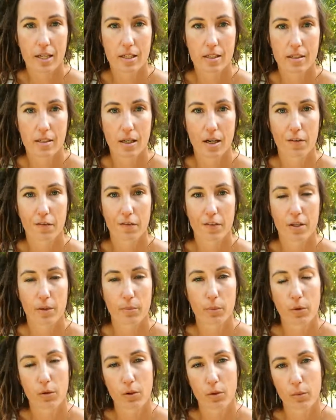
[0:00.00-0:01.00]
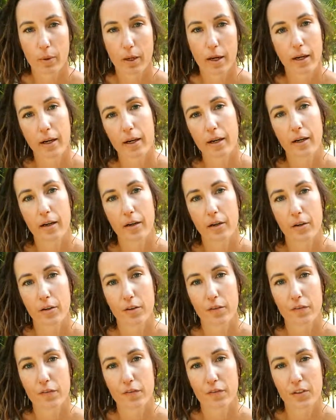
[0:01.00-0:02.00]
yourself and you're more aware
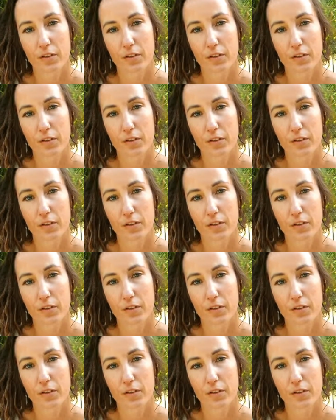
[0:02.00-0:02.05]
of